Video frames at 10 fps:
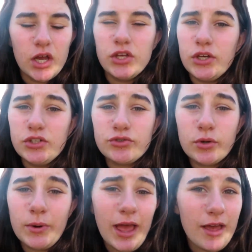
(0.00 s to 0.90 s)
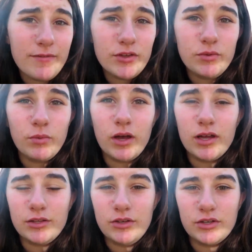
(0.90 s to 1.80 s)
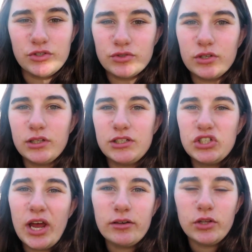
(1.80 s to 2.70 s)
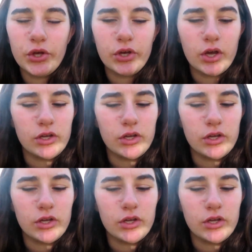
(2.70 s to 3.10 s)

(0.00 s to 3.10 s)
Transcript: You can draw whatever you want. You can draw the channel logo.